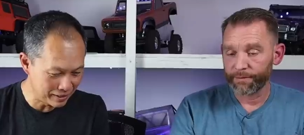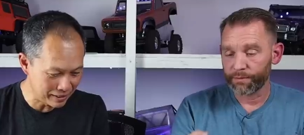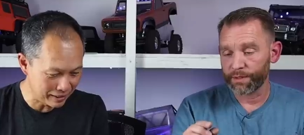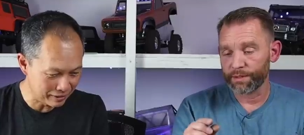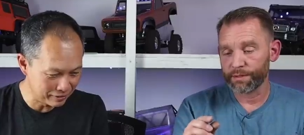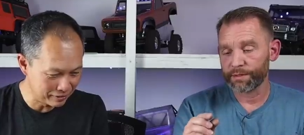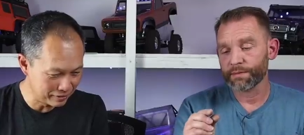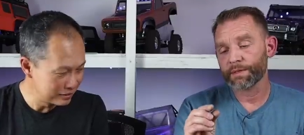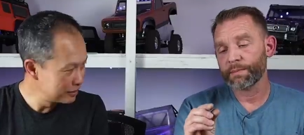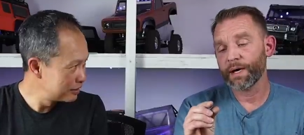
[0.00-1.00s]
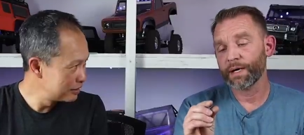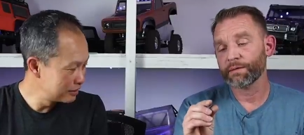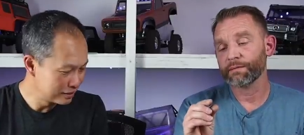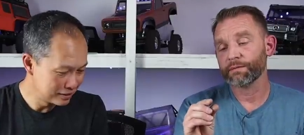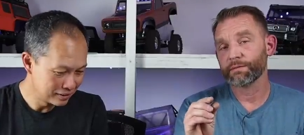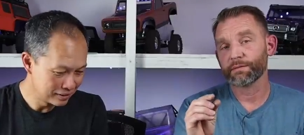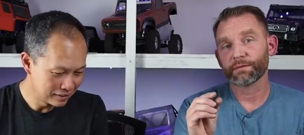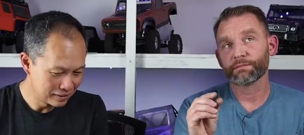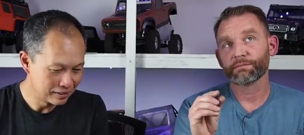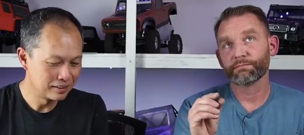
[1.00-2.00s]
Speaker 1: allowed. Which was about
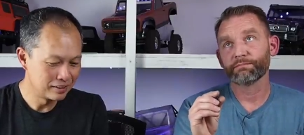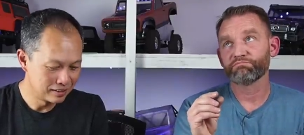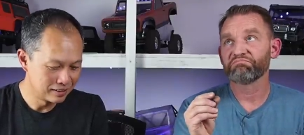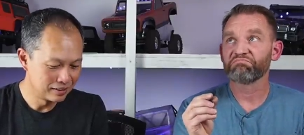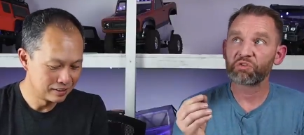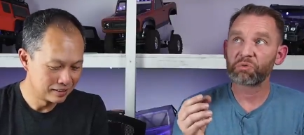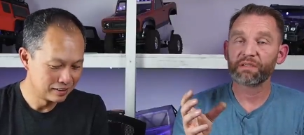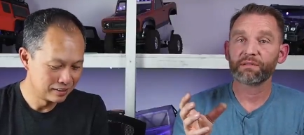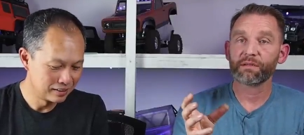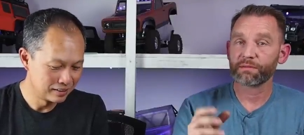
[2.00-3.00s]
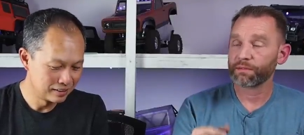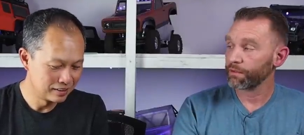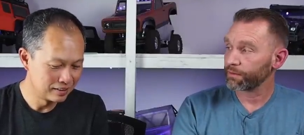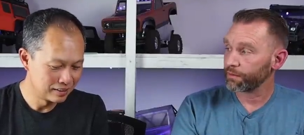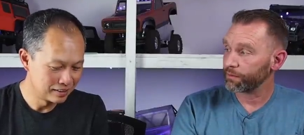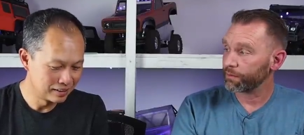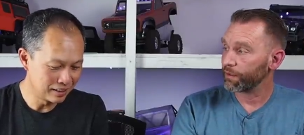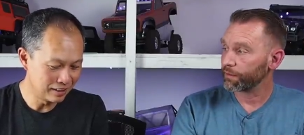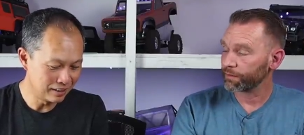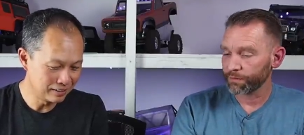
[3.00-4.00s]
3 16ths too long
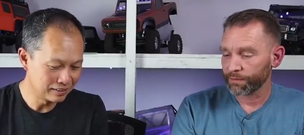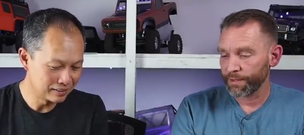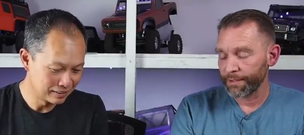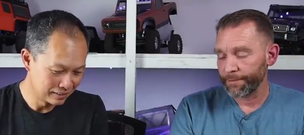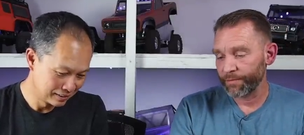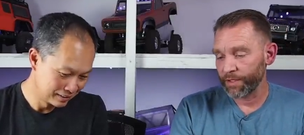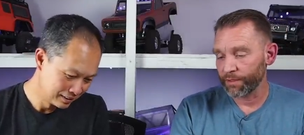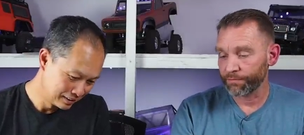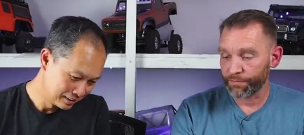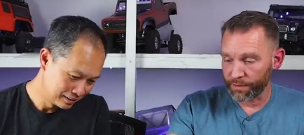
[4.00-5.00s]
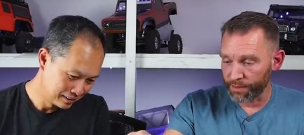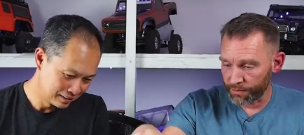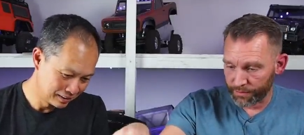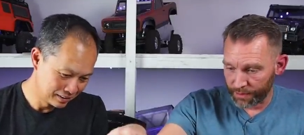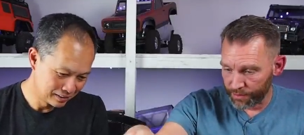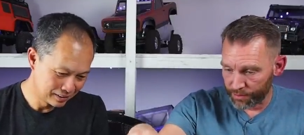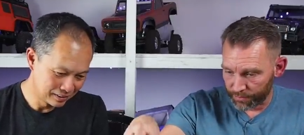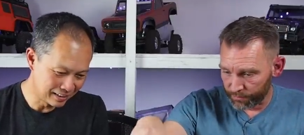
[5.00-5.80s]
yeah. uh, for this engine.